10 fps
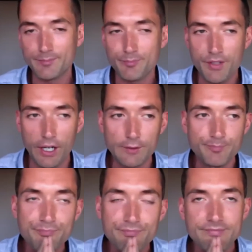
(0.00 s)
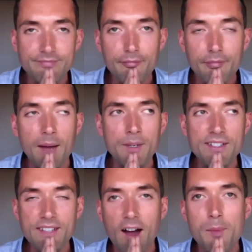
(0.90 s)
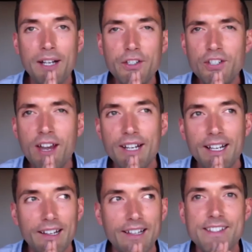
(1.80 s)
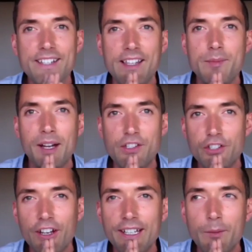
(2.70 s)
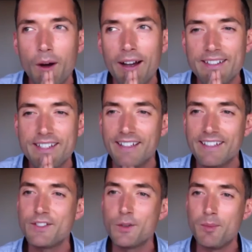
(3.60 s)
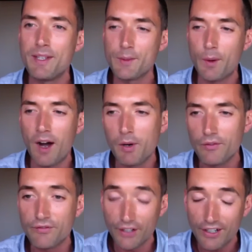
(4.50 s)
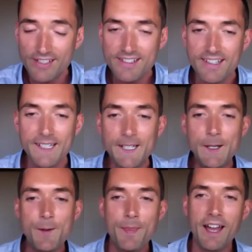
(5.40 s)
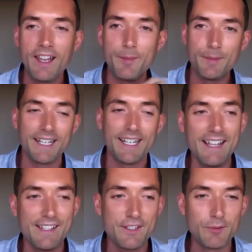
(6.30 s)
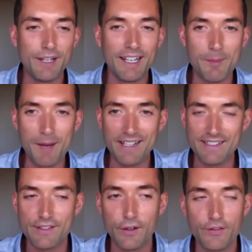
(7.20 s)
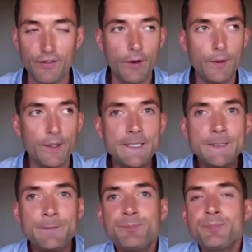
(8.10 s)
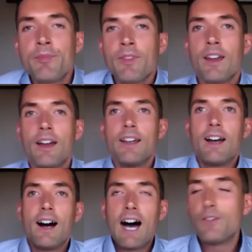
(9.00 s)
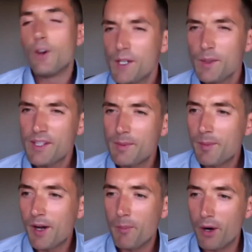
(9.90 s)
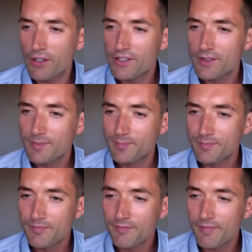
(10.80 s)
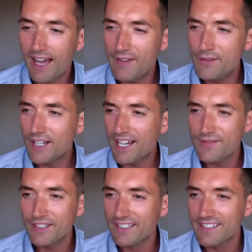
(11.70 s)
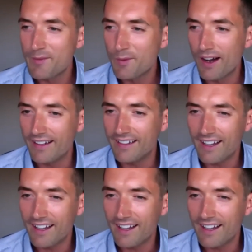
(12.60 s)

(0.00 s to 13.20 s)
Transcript: So I'm going to start by just sharing a little insight into my journey and why I decided to jump into Arbonne first, and then we're going to get into some really amazing stuff. So I've always wanted to be my own boss. Any of you guys feel the same way?